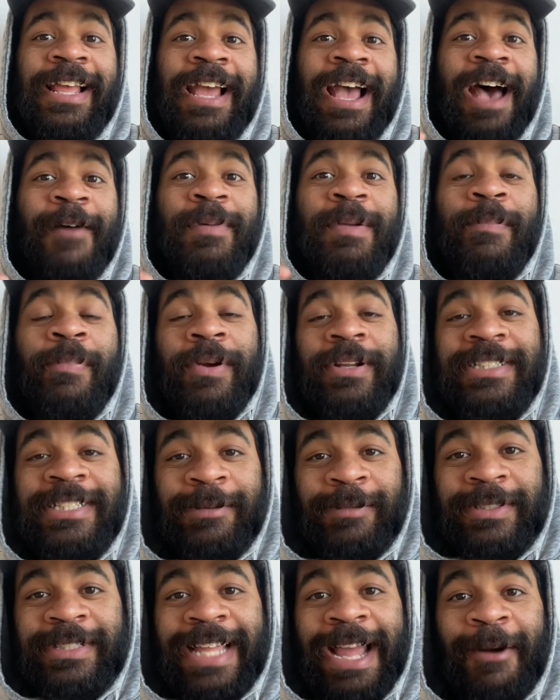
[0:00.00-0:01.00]
I've been printing
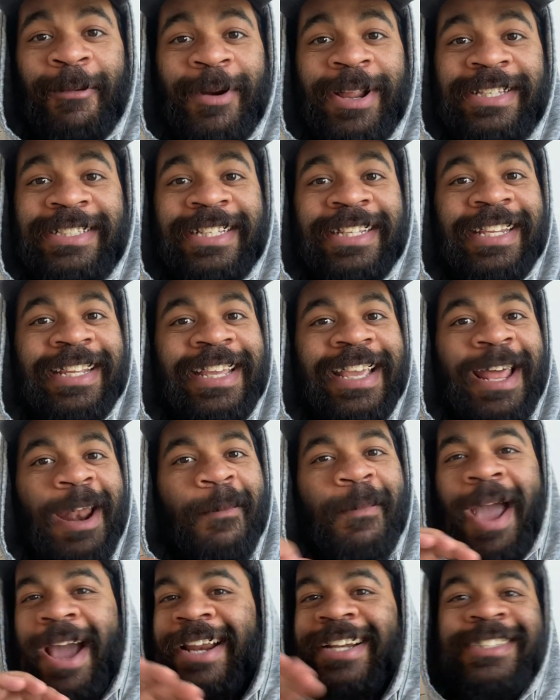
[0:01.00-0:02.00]
with that recently, and I'm
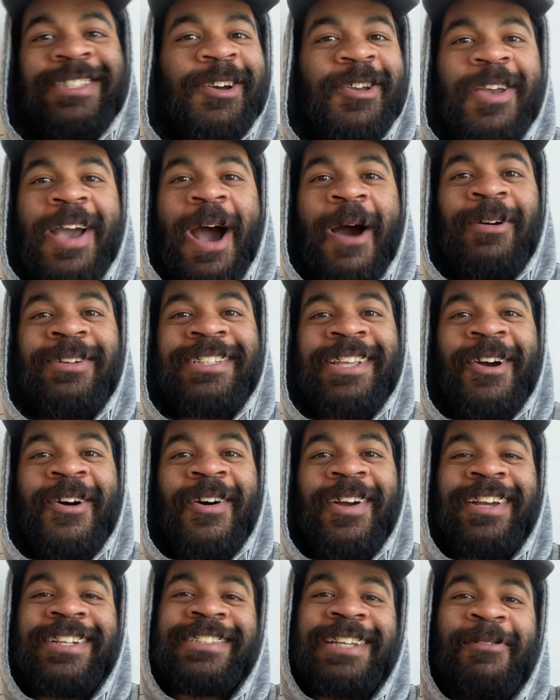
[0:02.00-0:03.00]
not going to tell you how it's
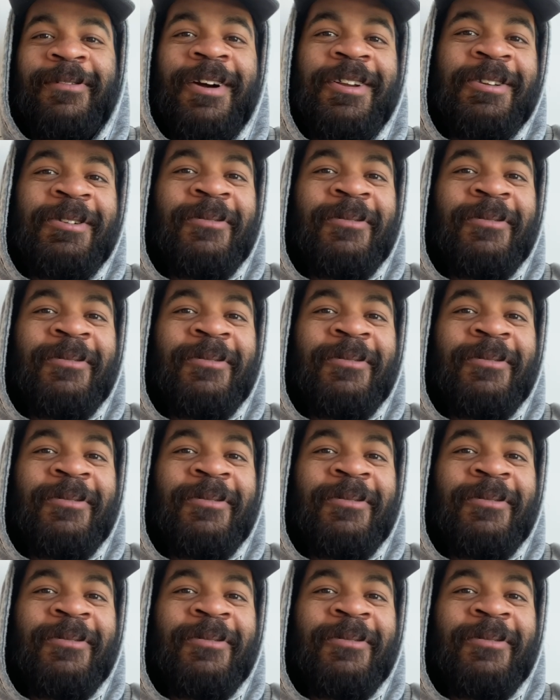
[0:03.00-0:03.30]
going because I want you